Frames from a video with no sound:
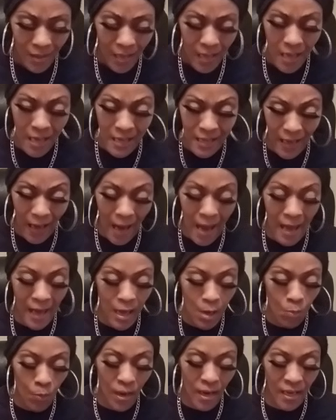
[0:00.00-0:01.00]
He can't.
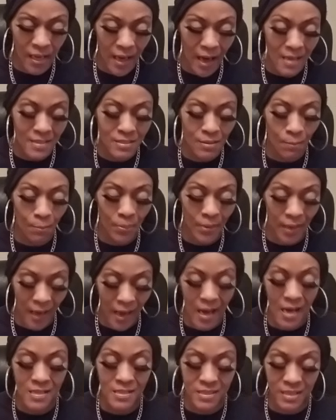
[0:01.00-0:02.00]
He went and got some
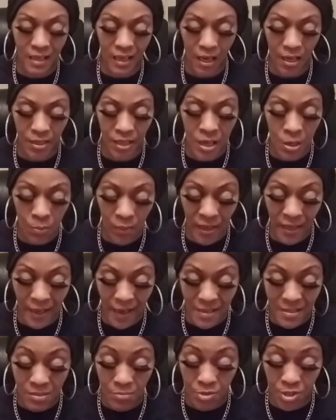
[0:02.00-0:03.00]
plans together. He went and
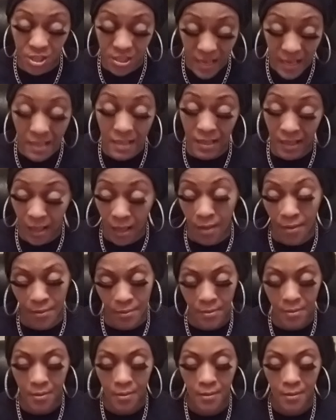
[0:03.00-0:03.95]
got some shit together.